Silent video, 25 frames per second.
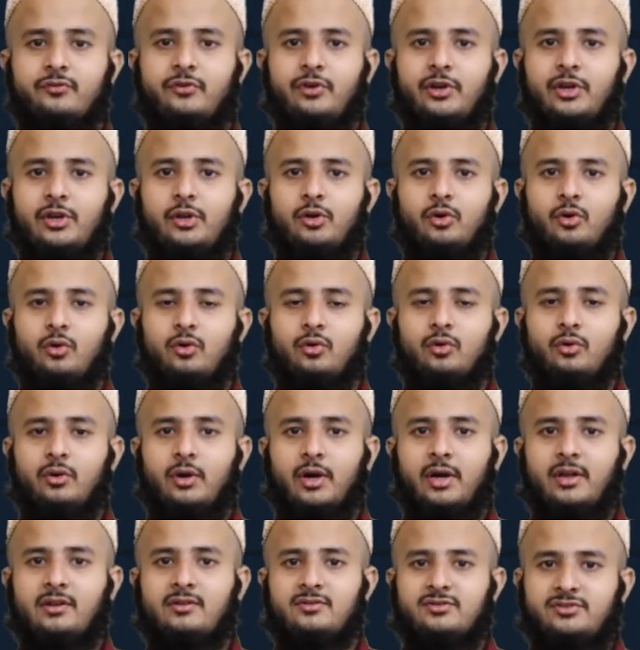video
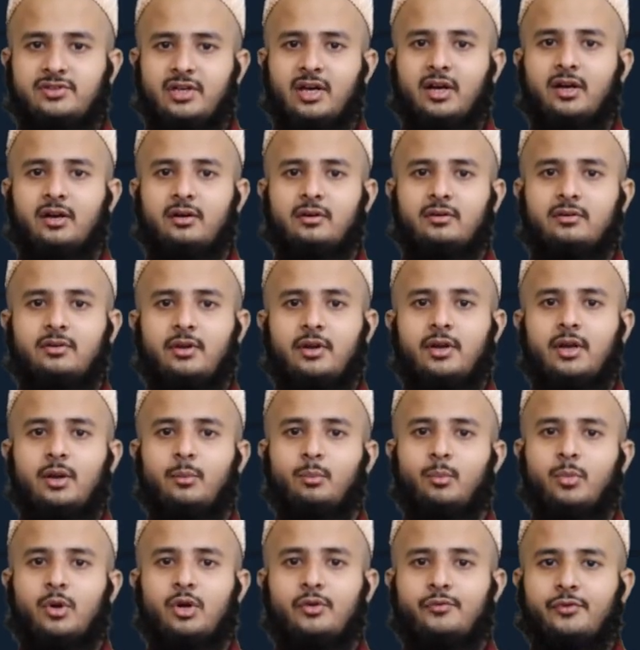and check the
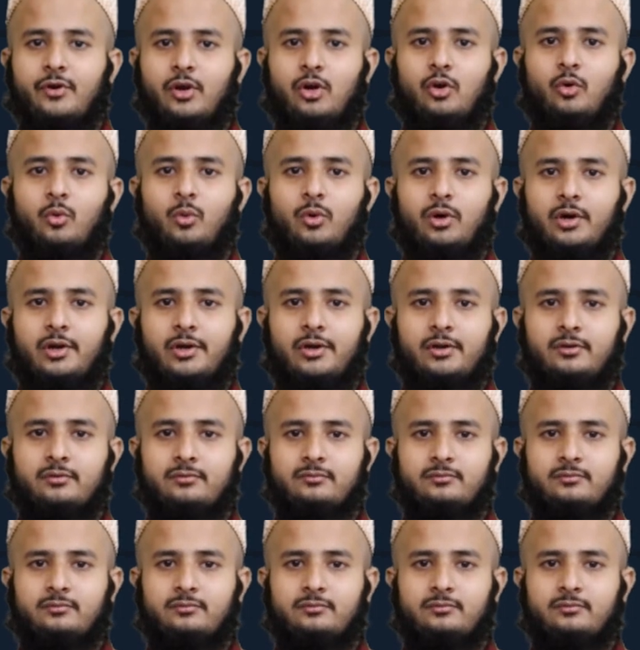number of hello world.